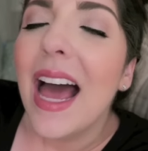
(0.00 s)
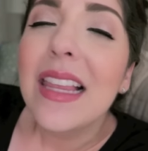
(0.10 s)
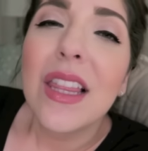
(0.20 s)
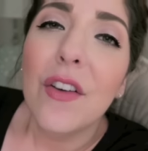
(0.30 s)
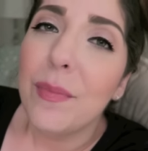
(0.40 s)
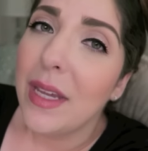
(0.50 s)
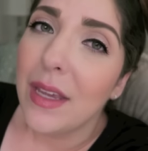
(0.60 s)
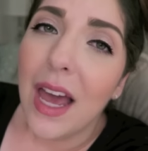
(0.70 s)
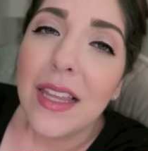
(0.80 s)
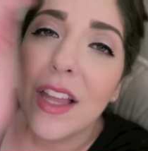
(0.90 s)
I love
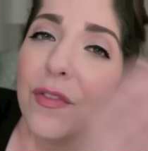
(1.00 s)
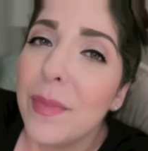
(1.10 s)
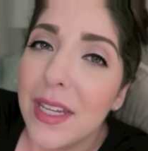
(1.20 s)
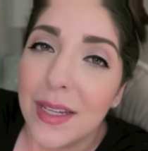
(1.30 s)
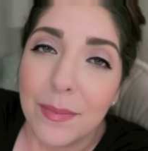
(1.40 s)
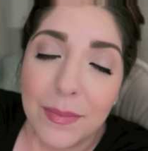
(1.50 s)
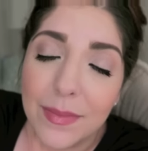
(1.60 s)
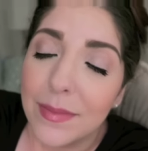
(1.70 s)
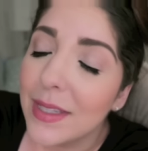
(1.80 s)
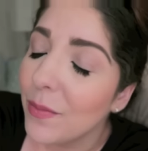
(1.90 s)
me, I love me
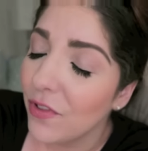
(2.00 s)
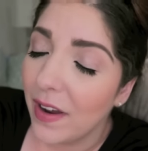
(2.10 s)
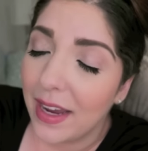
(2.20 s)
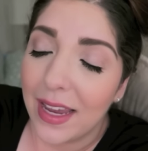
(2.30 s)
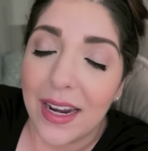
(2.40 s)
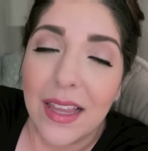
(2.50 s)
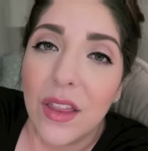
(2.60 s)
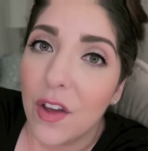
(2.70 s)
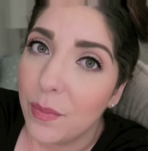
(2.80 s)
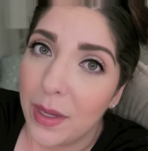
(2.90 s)
some Rick and I
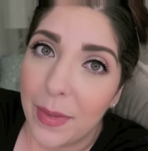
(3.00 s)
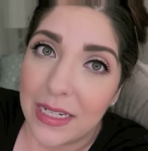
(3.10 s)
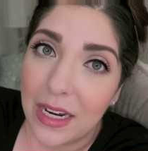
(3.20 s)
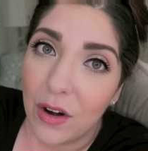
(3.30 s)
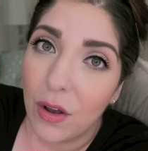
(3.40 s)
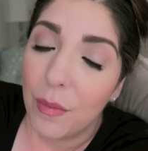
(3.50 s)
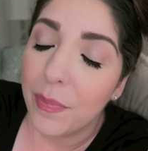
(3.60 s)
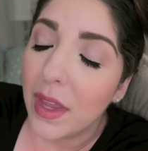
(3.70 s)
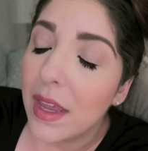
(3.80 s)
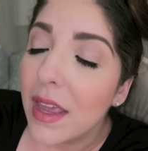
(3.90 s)
love me my Daryl.
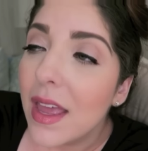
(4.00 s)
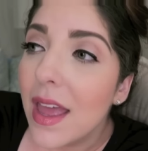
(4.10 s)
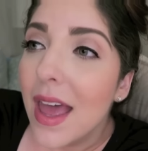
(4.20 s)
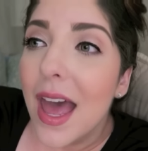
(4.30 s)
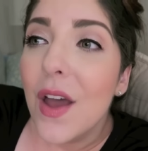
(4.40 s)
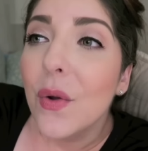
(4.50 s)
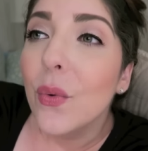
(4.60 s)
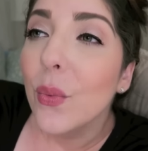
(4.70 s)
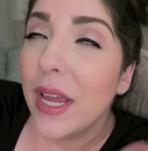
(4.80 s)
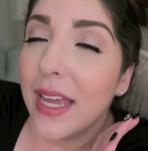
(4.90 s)

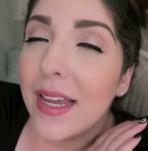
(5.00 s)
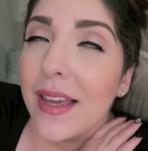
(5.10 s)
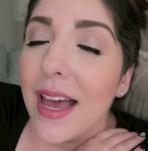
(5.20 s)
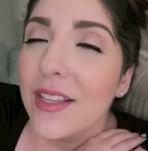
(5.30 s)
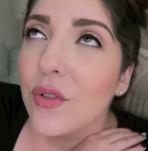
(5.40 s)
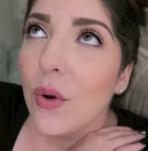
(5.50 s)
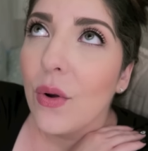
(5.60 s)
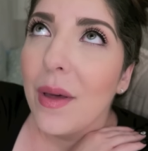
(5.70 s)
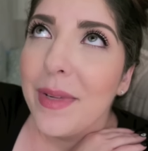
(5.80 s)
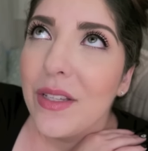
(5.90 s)
Rick has
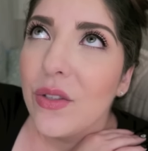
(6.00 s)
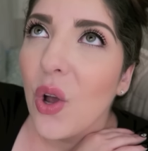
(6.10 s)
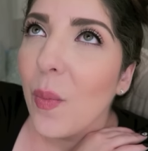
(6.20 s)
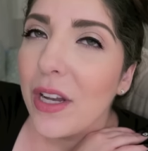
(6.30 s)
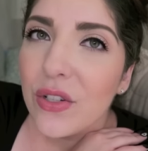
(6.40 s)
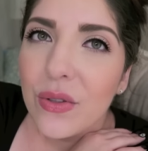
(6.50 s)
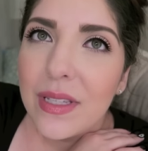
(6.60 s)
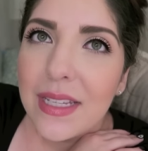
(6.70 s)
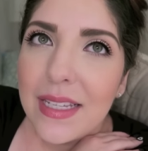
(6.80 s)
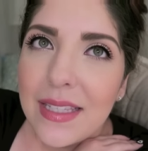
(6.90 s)
grown on me so much
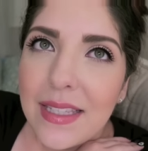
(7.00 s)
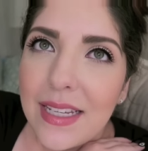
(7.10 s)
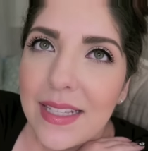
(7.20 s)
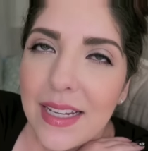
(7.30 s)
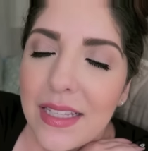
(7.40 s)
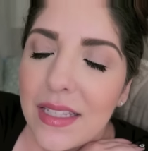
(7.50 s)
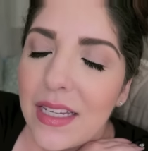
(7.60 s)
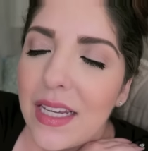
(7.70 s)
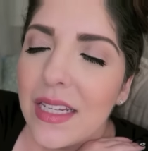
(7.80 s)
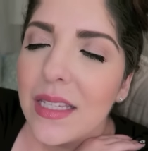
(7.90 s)
this season.
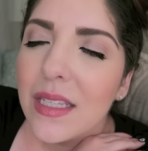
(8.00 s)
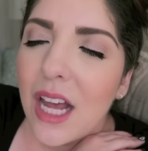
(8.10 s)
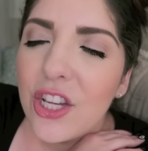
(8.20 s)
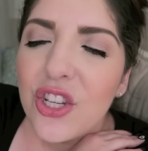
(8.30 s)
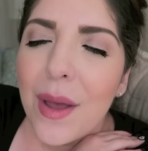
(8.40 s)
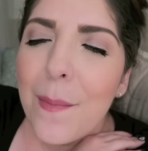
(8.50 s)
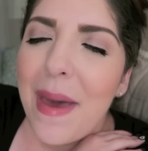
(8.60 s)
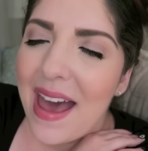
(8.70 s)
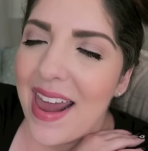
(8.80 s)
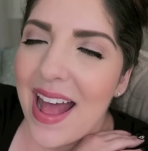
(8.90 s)
He is such a
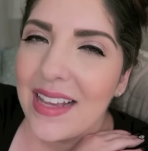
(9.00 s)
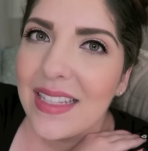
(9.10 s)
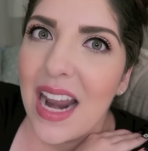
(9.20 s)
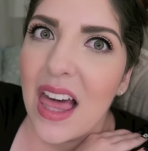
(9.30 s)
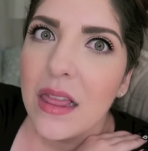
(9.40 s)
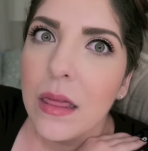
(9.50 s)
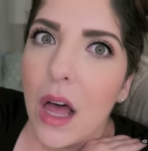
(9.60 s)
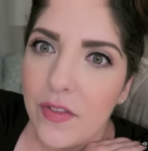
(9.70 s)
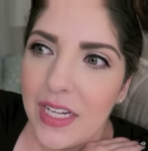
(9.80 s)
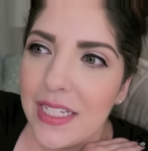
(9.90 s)
badass and I
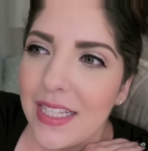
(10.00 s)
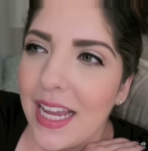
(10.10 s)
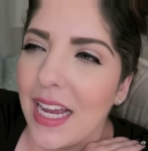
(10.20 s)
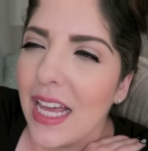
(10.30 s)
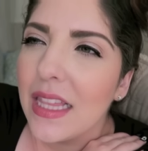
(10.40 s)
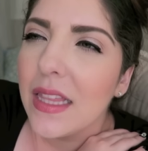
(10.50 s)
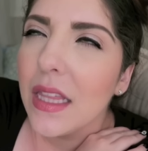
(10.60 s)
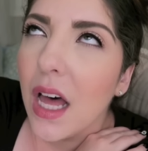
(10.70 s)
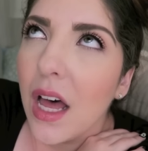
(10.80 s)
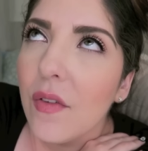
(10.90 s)
love it. Like I
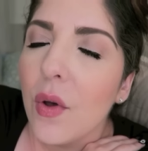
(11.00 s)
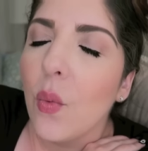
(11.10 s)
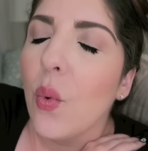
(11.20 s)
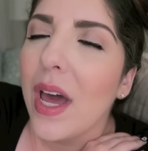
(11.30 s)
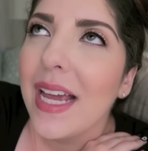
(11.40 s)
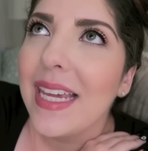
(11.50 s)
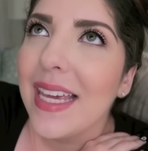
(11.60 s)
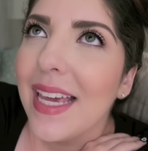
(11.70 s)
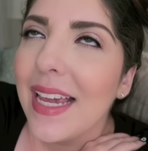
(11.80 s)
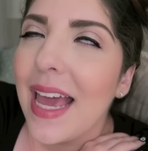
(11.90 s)
love what a
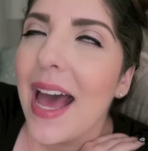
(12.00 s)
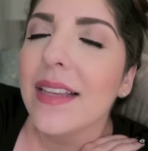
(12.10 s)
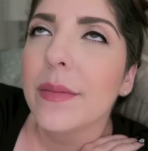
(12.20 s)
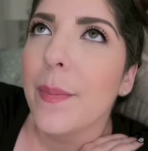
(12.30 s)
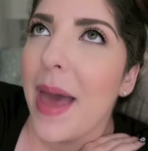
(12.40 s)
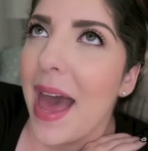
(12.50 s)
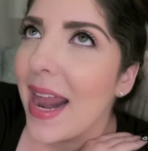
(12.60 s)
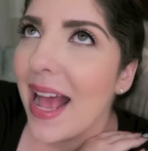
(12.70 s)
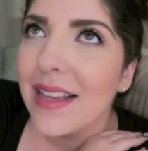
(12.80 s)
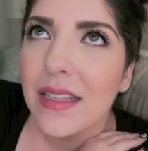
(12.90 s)
kick-ass,
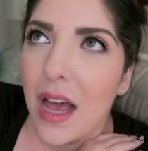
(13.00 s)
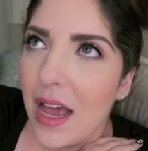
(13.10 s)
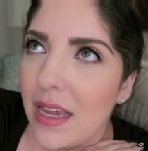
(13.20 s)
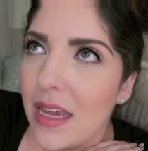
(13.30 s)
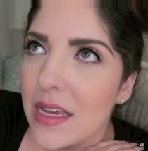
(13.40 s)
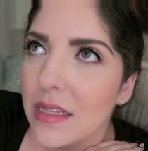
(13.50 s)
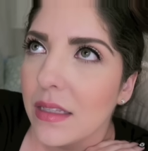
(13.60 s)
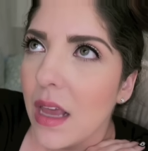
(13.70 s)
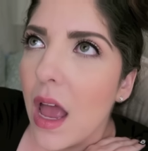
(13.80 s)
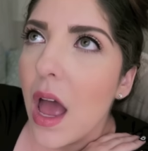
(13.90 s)
badass guy he is.